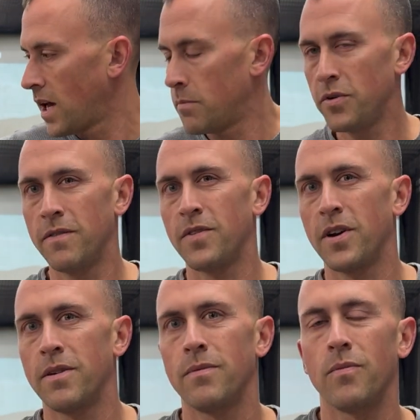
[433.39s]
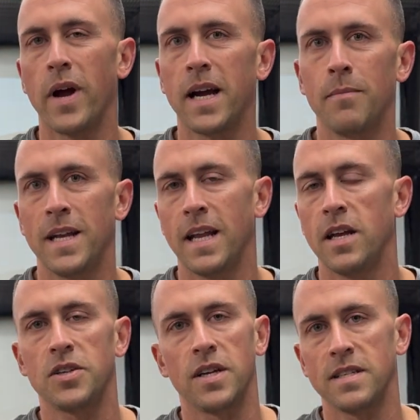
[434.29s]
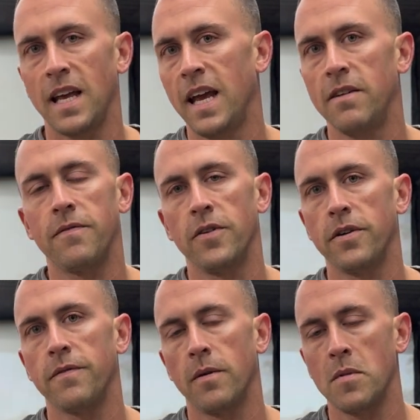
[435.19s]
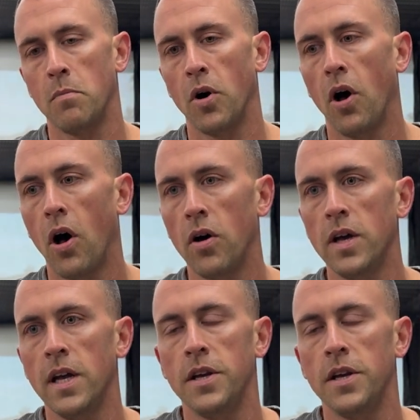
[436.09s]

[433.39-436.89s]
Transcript: I believe their recommendation is eight foot from the ball.